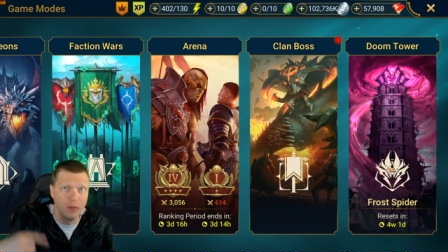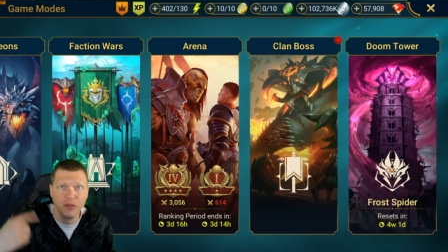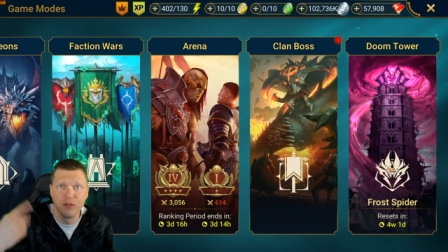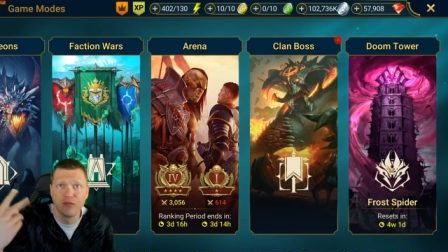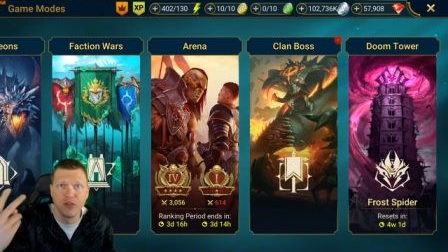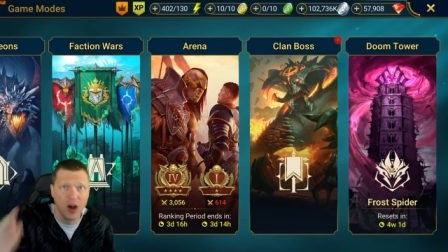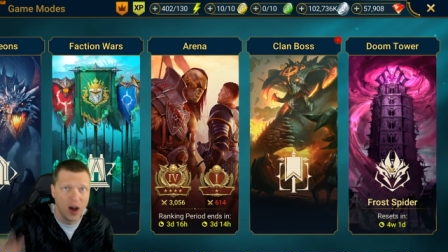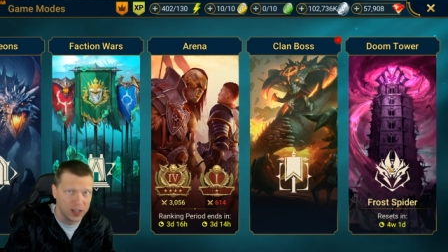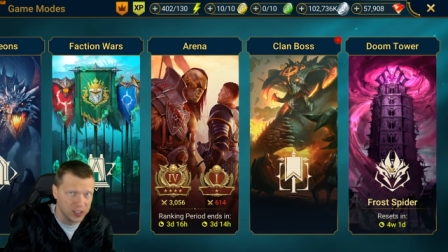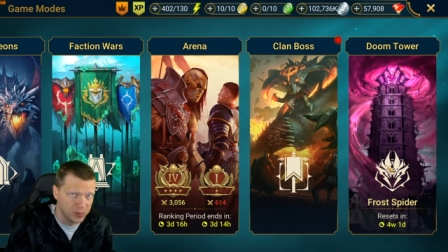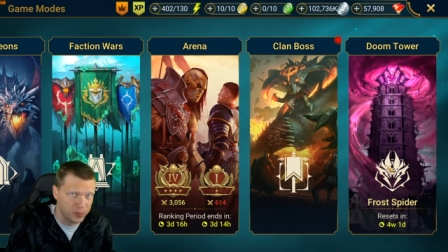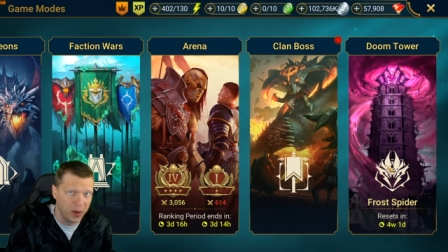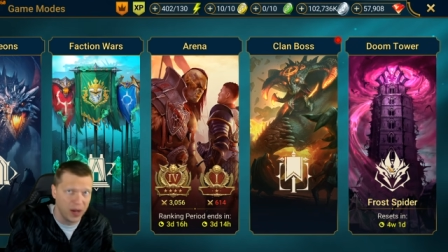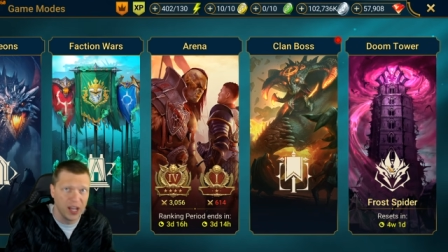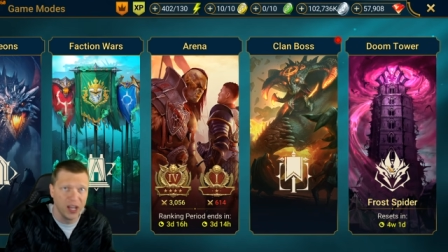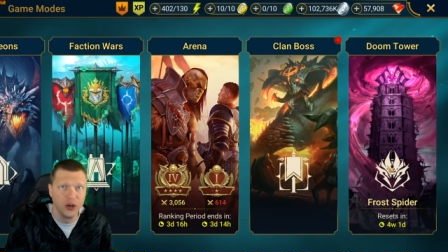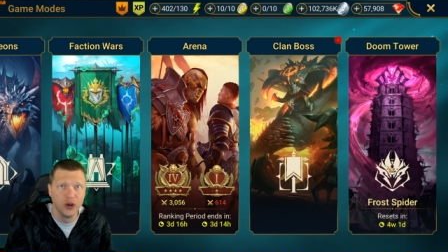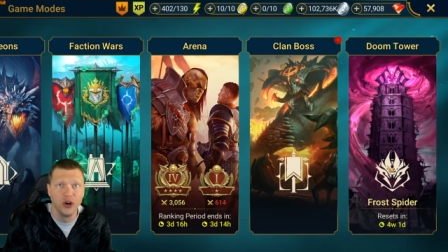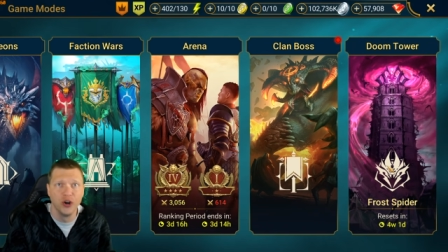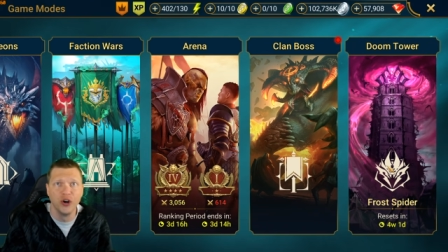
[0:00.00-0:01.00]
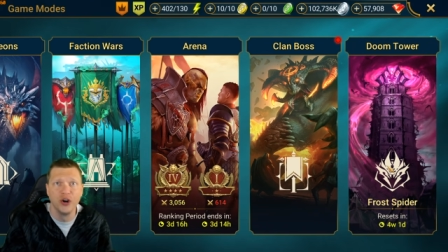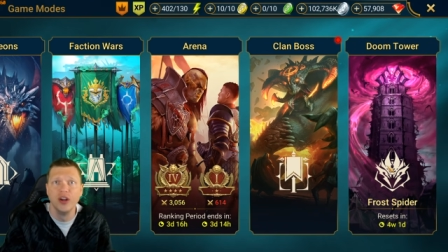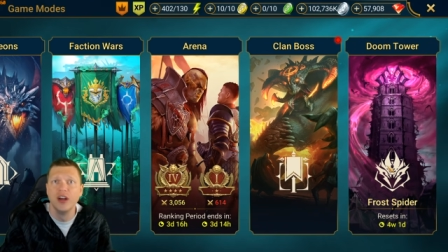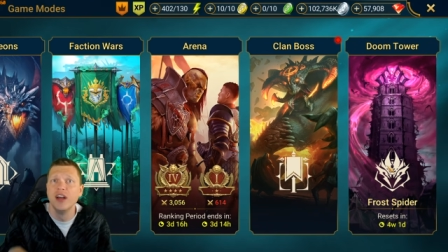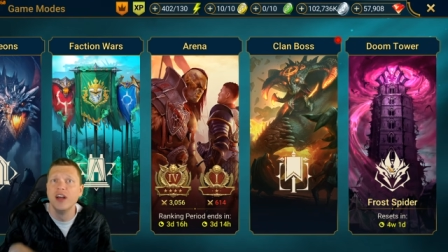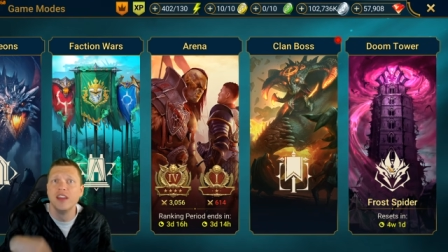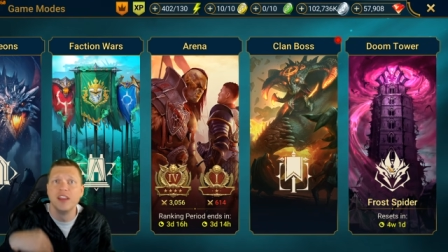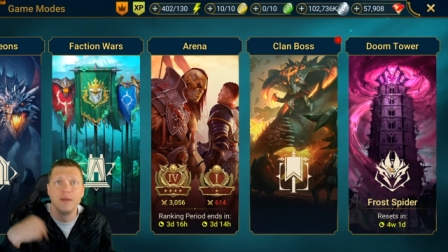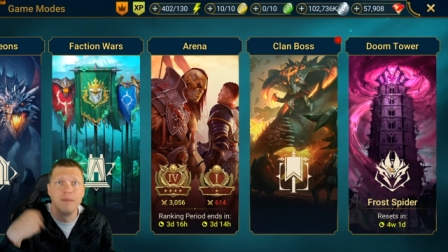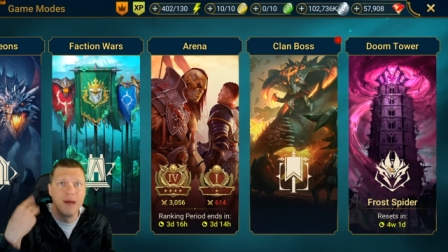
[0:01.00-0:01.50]
the Frost Spider,
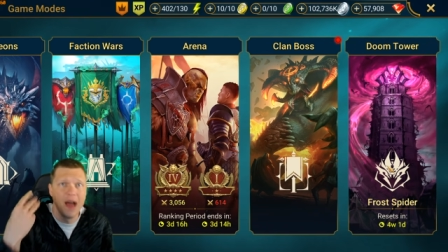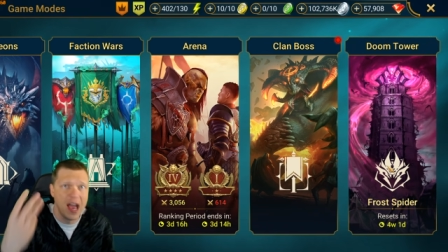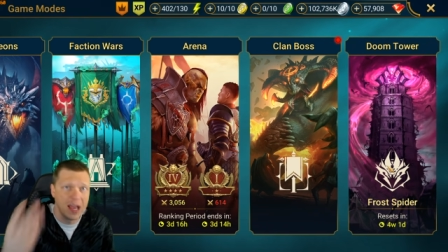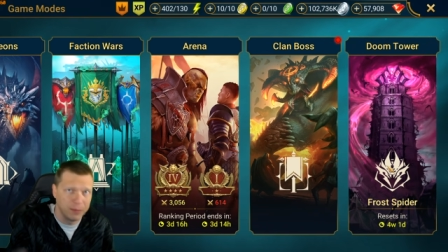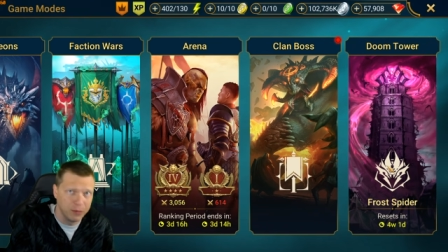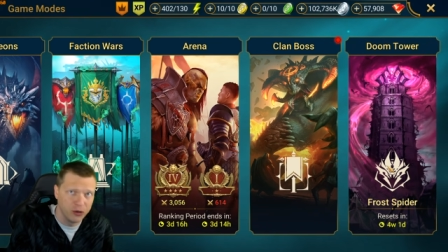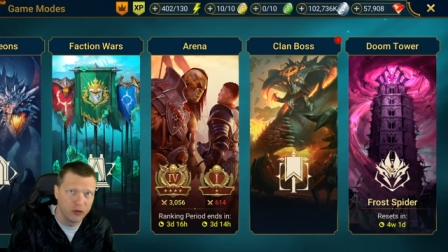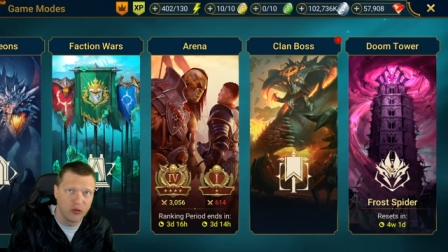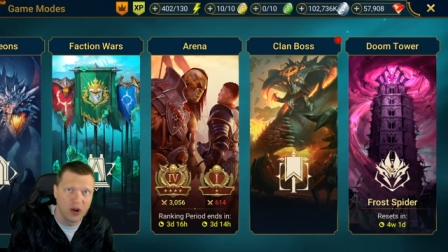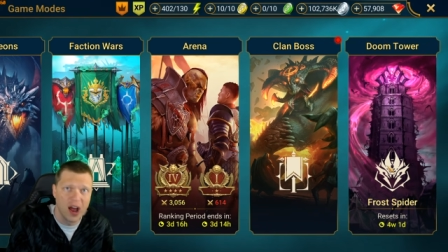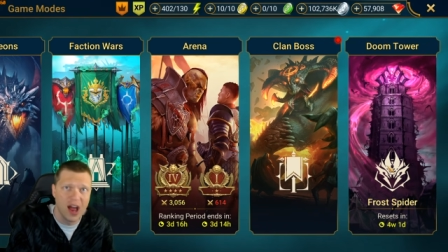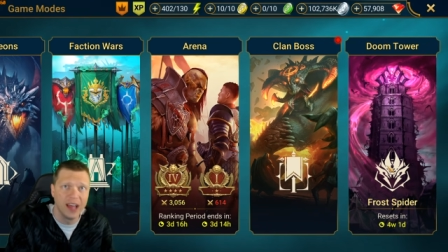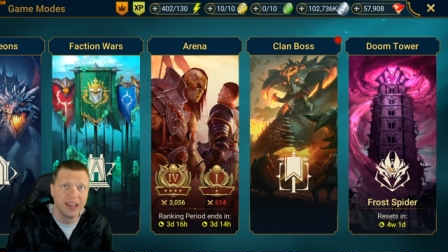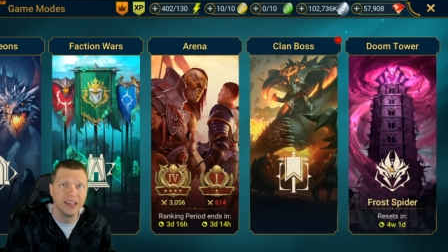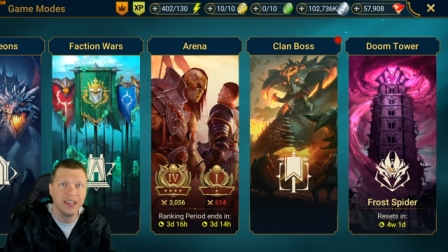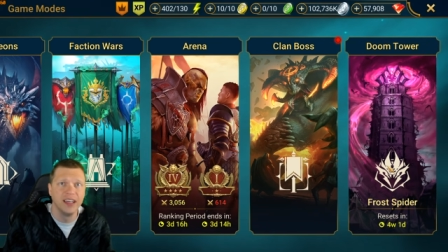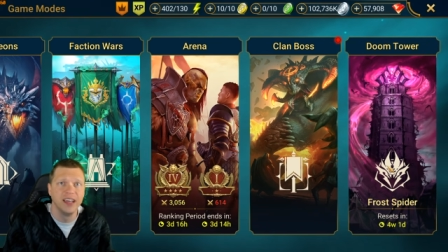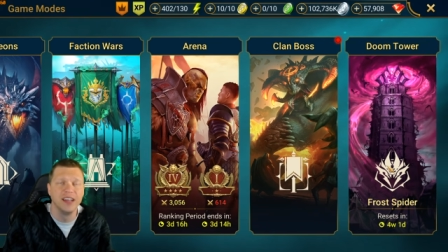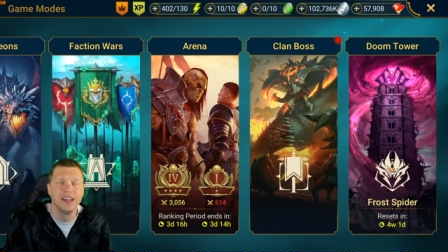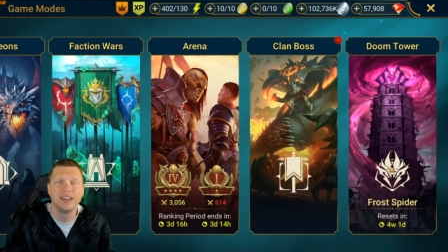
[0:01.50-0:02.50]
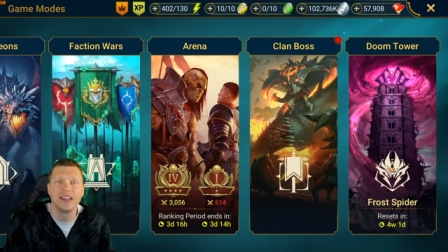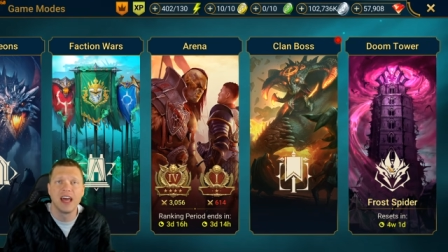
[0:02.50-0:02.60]
the Magma Dragon,